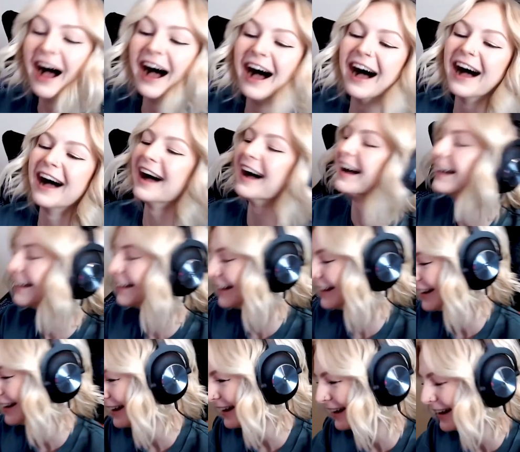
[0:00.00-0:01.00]

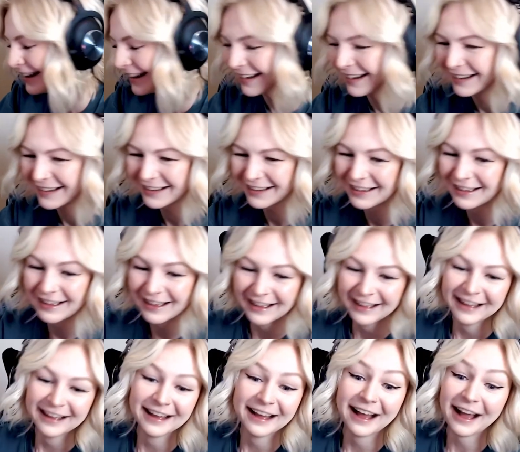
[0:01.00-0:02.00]

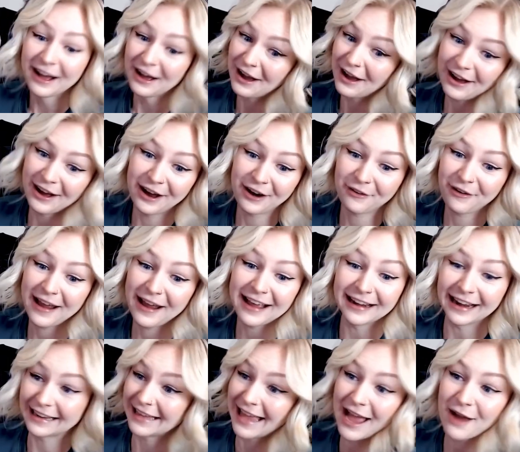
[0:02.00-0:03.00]
I, ideally, that's not
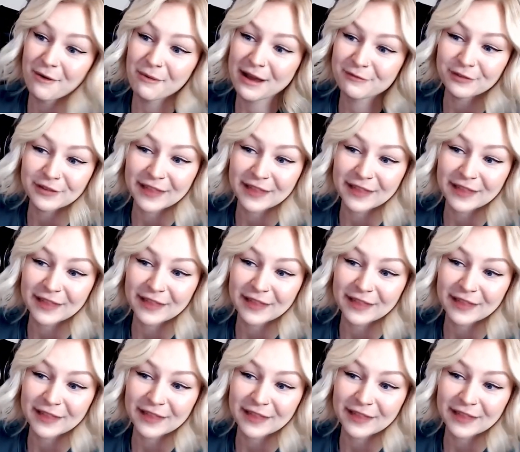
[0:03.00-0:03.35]
right, someone. I can't